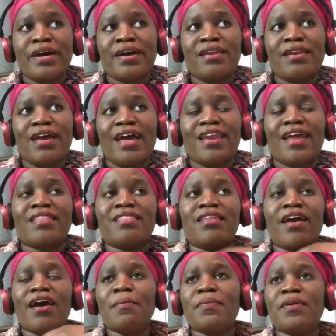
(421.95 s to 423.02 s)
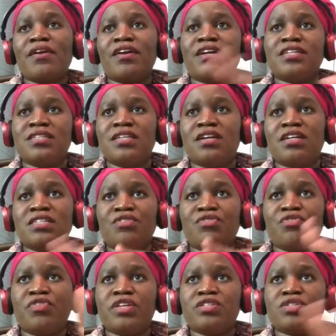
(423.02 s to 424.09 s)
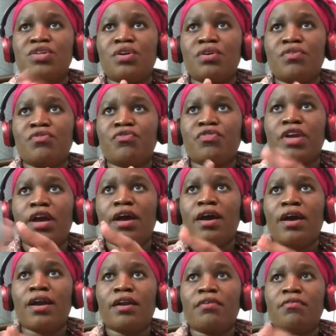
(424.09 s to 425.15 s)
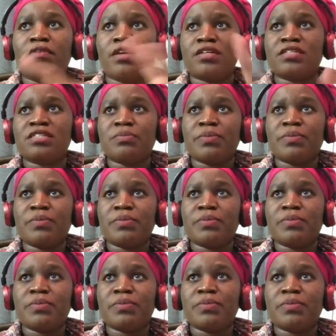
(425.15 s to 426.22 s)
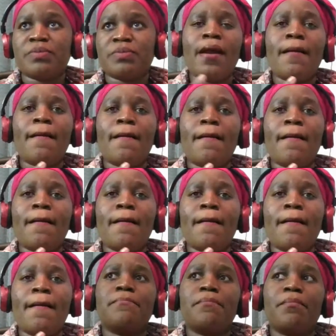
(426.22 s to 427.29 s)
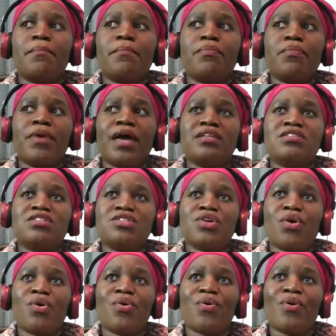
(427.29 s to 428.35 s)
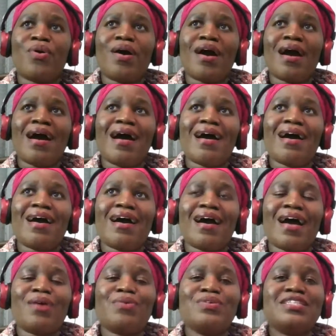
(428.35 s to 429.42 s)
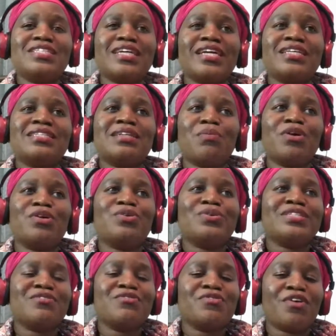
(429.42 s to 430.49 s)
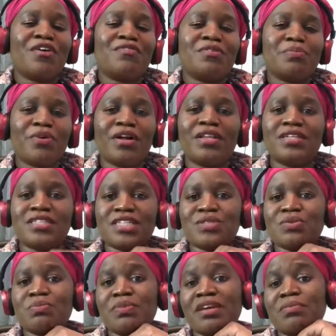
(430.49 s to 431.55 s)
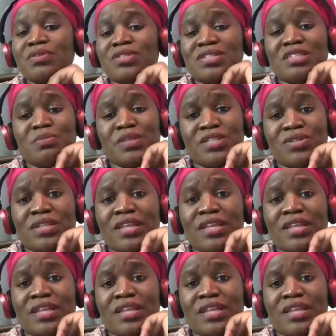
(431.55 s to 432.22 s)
but and there are barriers in our different sort of career spaces. And so I would say someone who is involved in politics would be able to speak